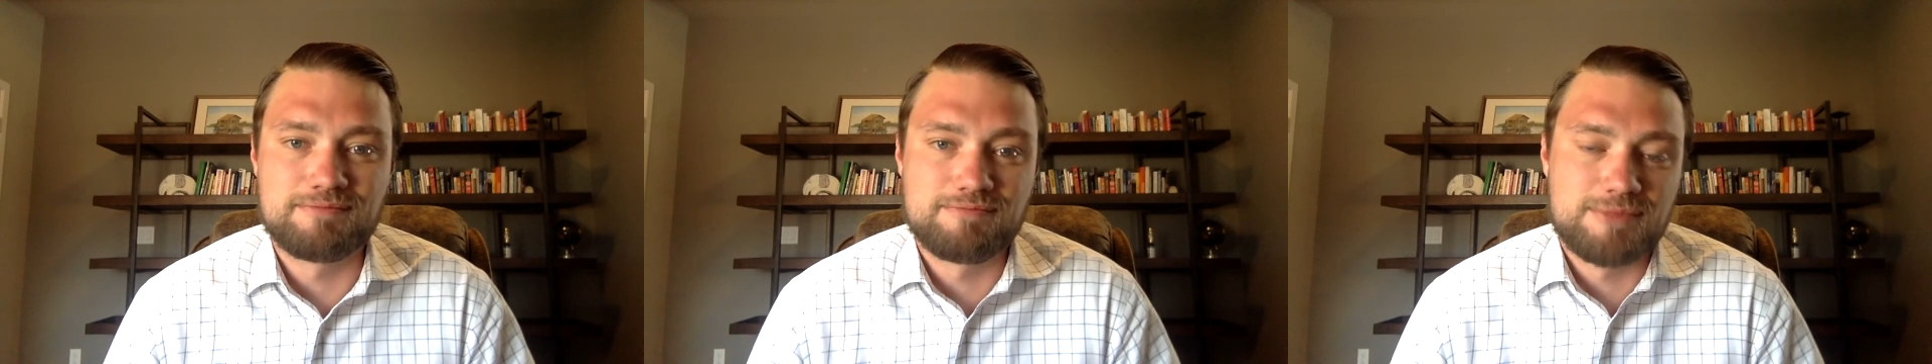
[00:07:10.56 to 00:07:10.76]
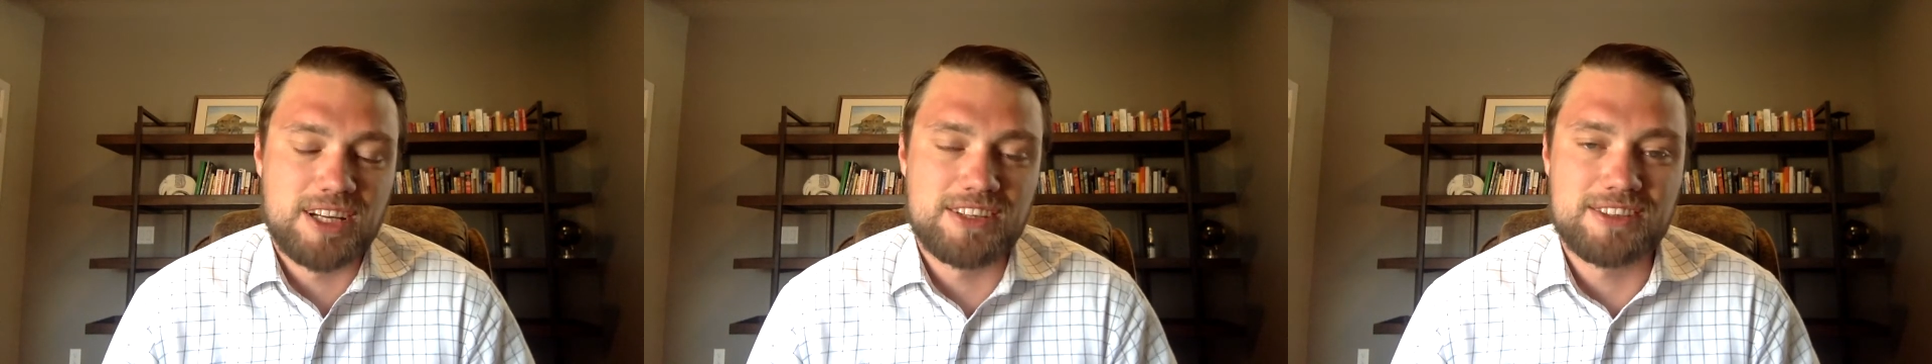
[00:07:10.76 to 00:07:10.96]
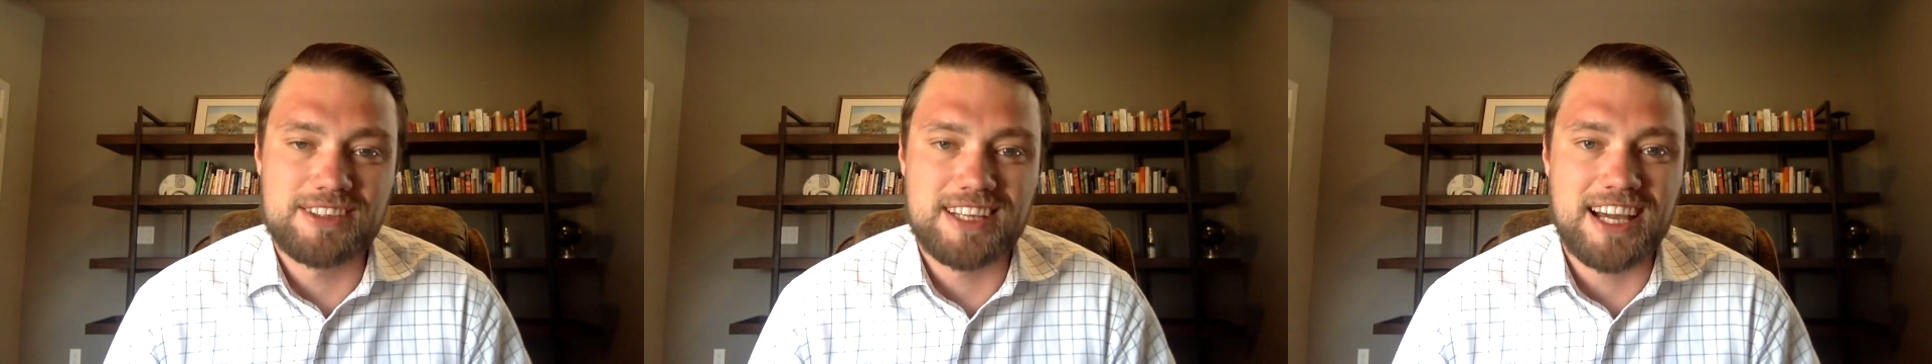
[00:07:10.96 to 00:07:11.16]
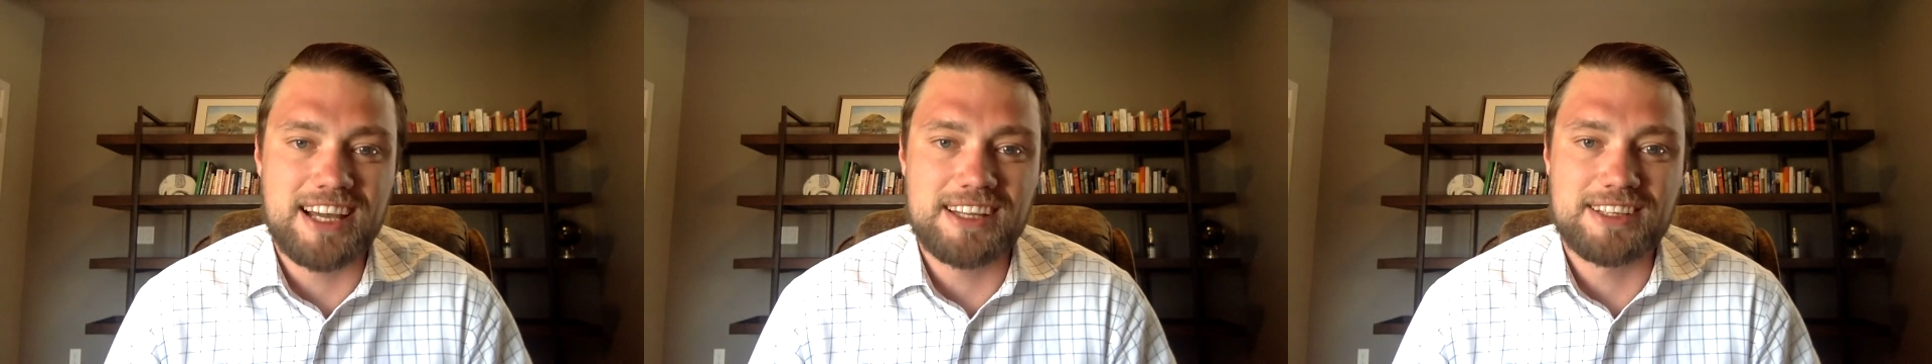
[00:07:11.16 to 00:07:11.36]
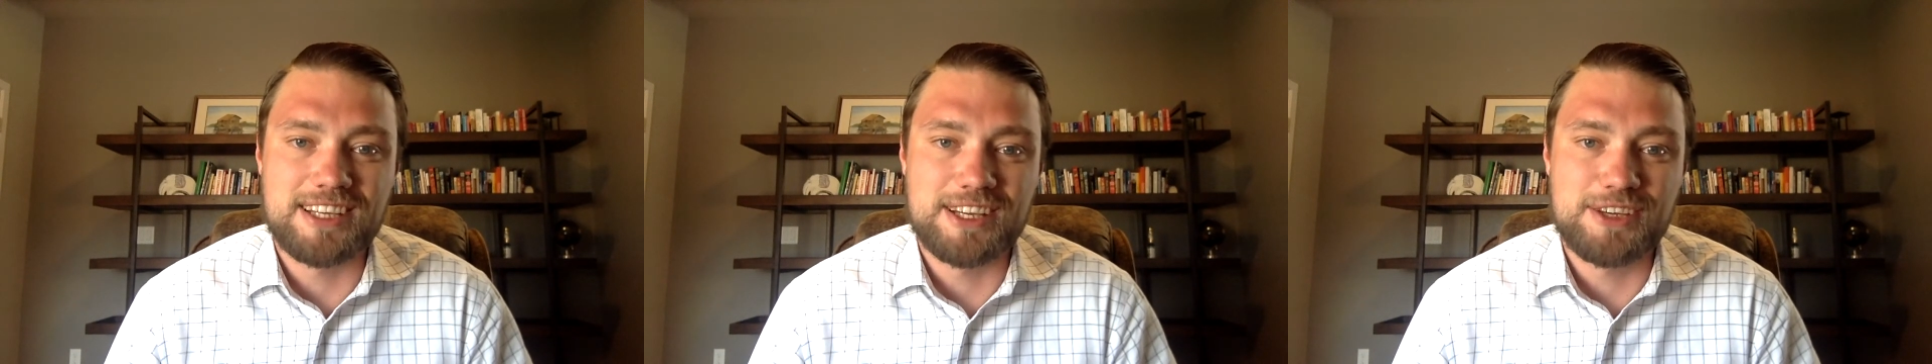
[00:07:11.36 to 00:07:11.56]
Other than
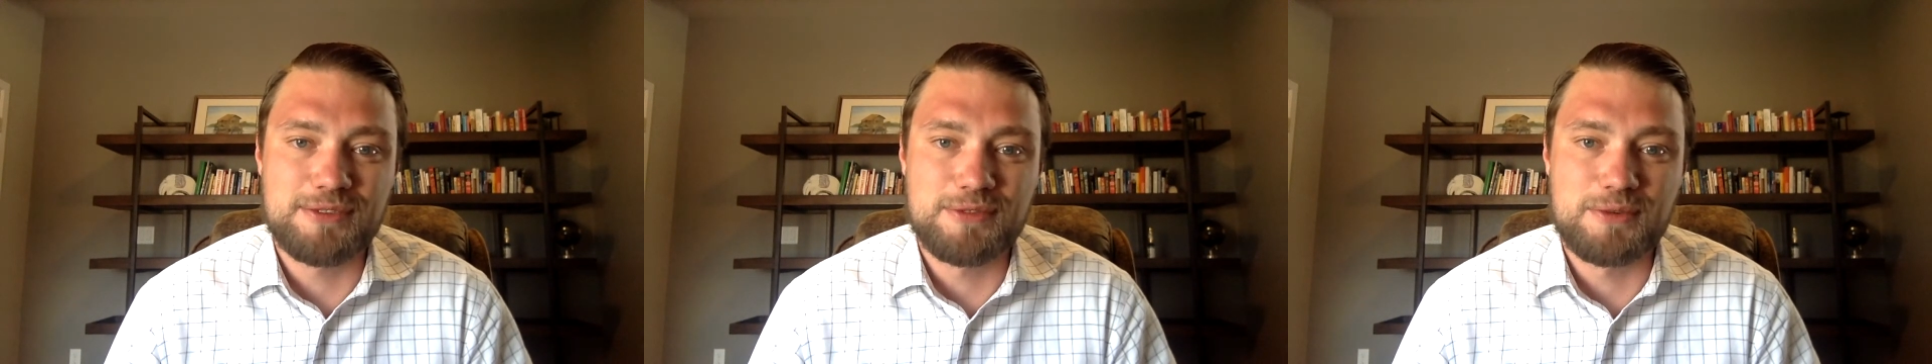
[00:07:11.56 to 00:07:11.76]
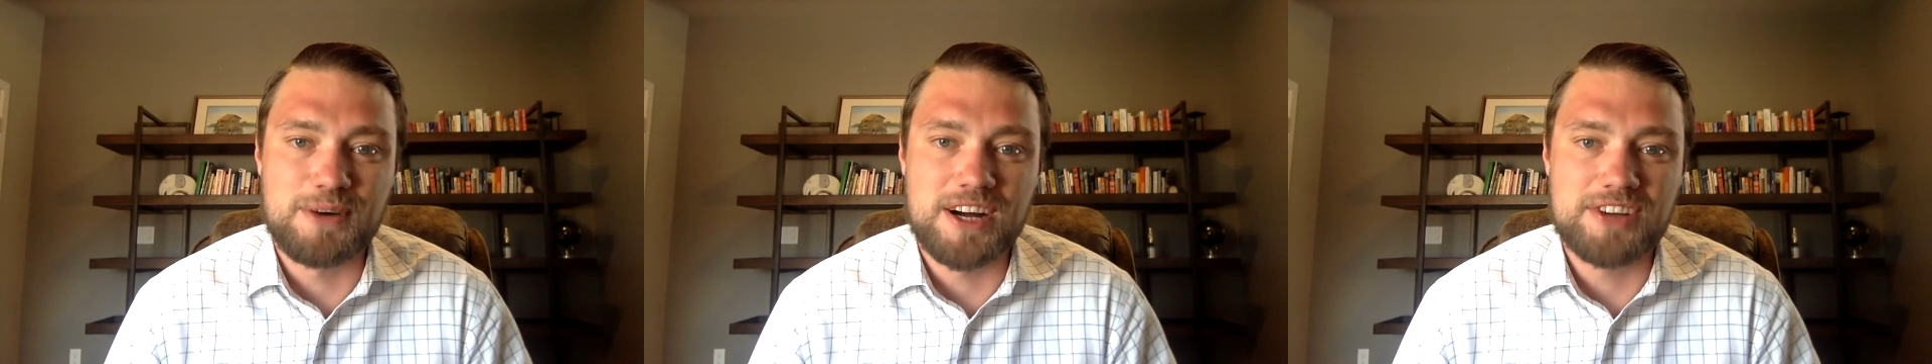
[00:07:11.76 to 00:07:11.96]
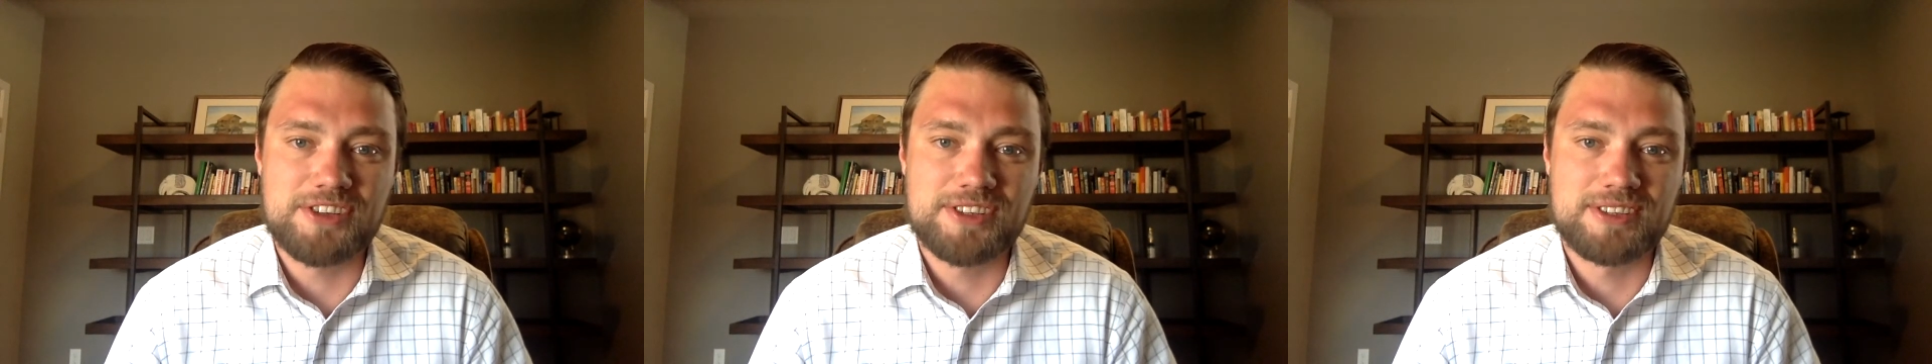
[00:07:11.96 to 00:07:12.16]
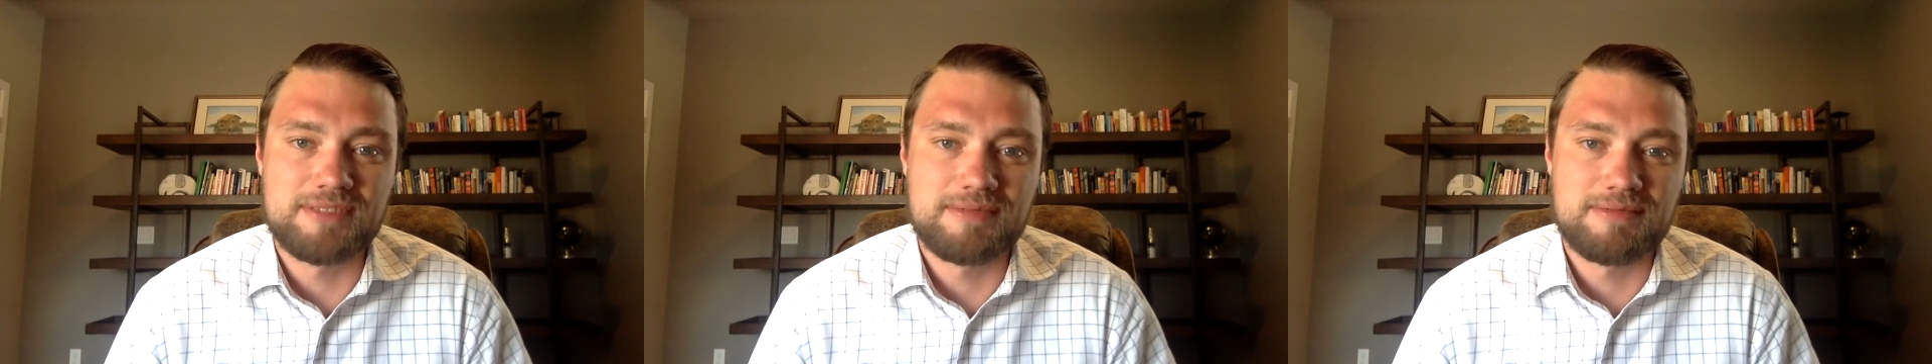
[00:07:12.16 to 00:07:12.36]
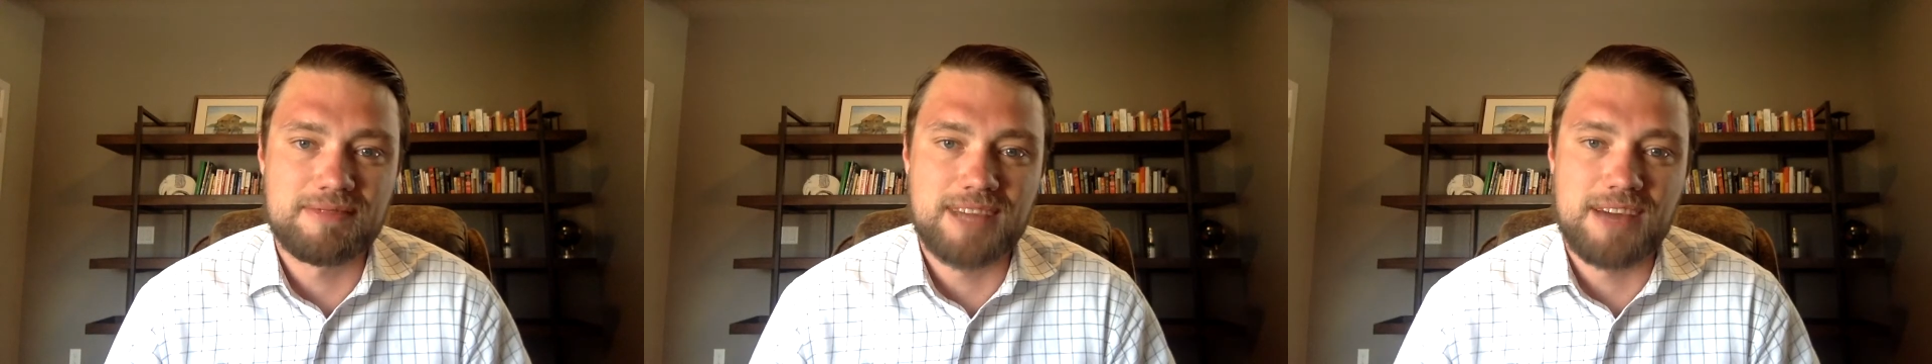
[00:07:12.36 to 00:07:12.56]
that, thank you for watching.
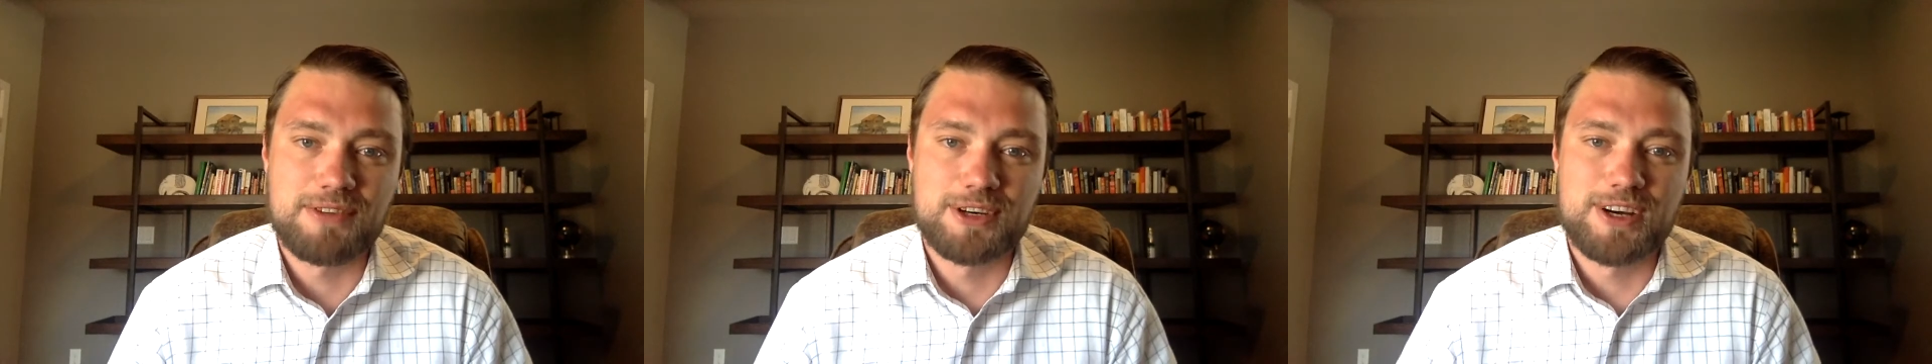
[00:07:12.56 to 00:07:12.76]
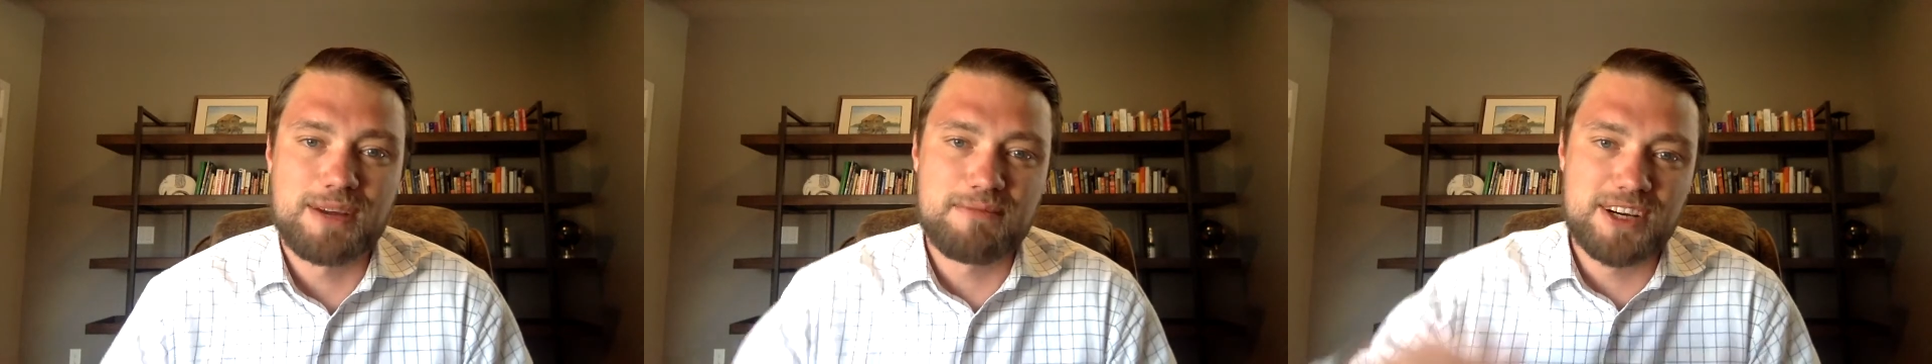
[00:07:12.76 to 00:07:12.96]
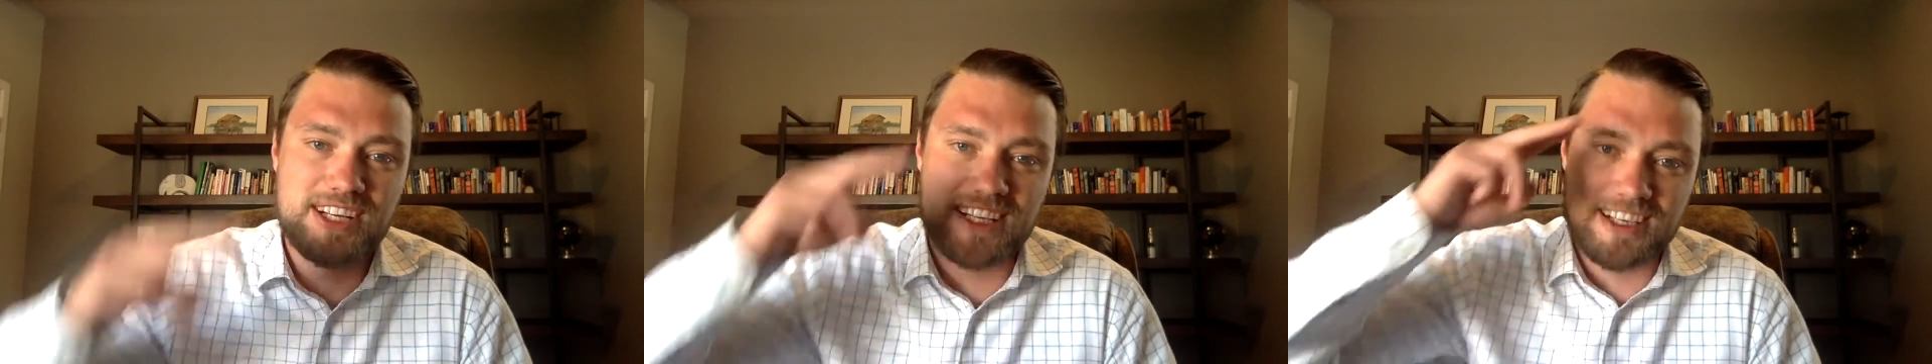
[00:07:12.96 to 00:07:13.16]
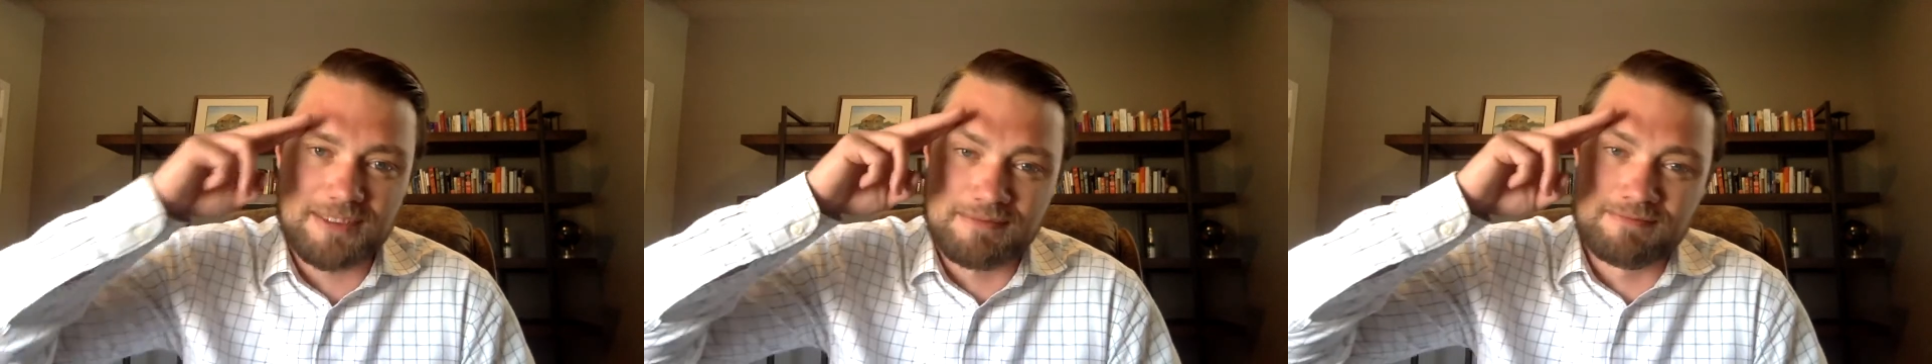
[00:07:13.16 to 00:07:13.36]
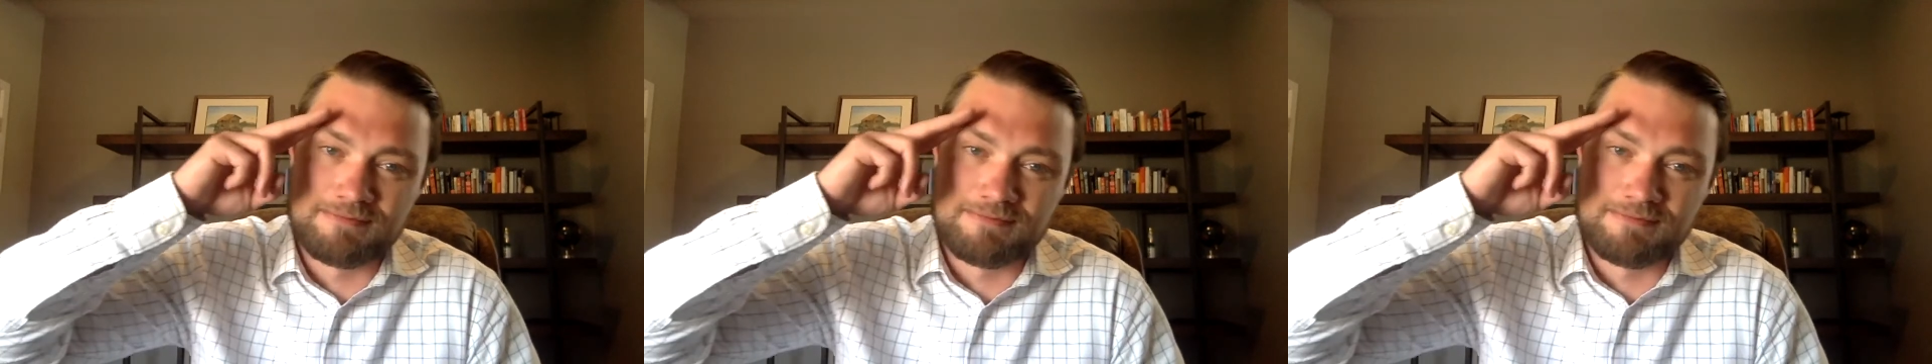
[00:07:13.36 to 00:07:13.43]
Have a great Monday.